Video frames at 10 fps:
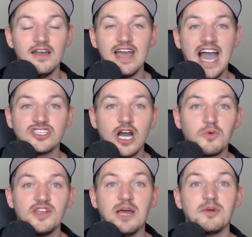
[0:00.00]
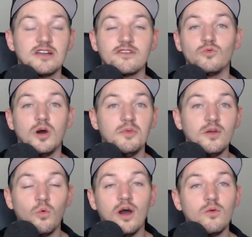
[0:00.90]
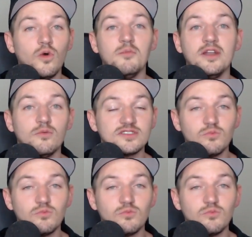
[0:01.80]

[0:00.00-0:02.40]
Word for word: I talked with a number of different women. One woman was